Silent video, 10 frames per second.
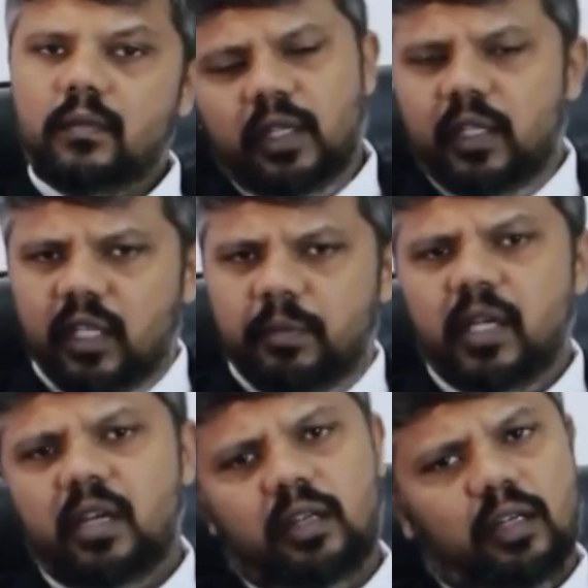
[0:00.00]

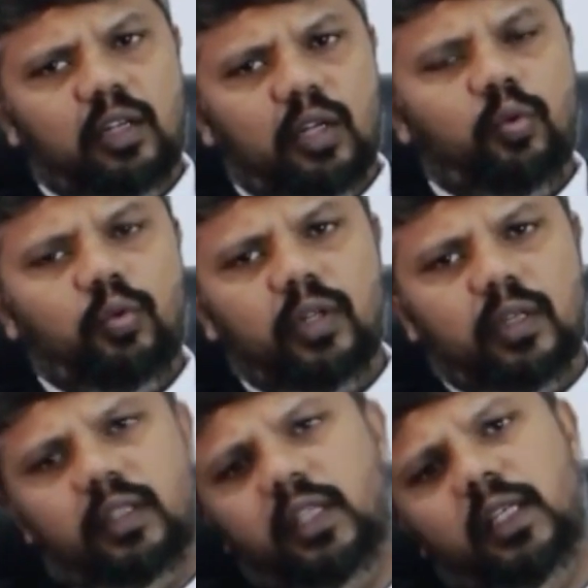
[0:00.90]
Hereby I conclude
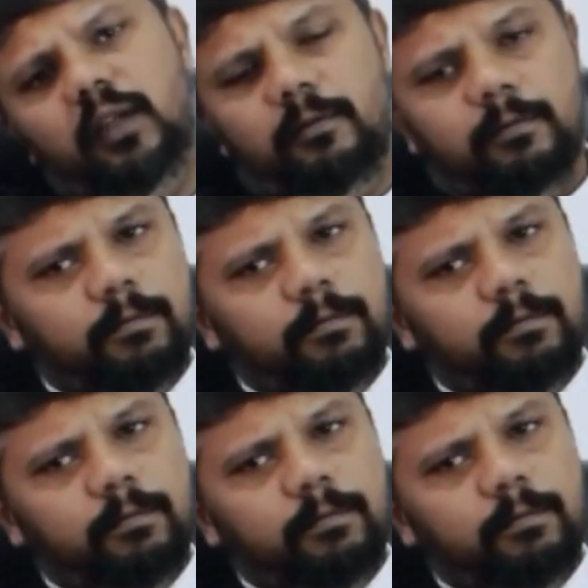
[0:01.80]
the